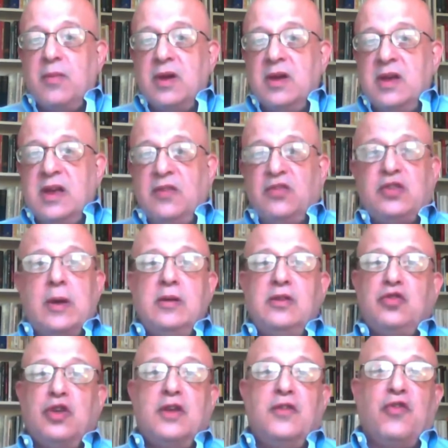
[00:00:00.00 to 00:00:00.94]
If somebody's
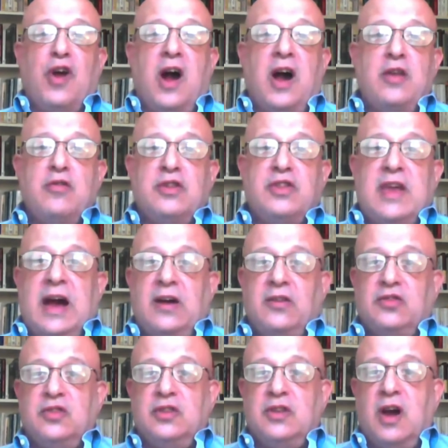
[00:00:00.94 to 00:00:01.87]
looking for
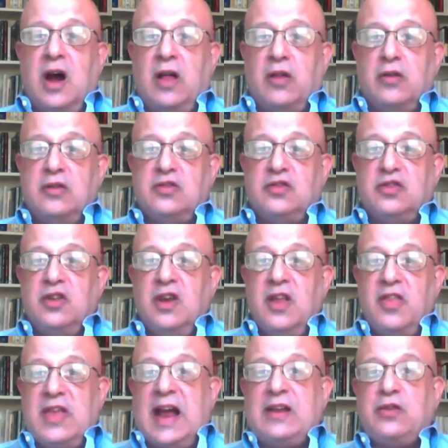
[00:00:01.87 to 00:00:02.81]
$100,000,
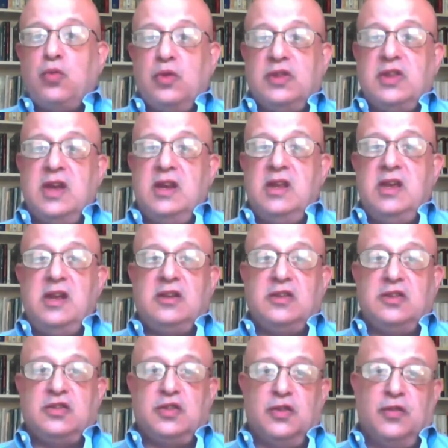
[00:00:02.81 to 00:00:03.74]
that's what they need to
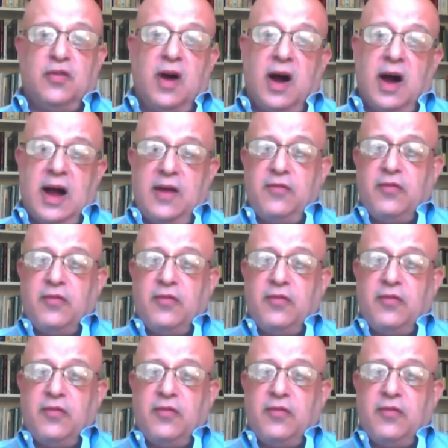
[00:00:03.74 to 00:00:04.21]
survive,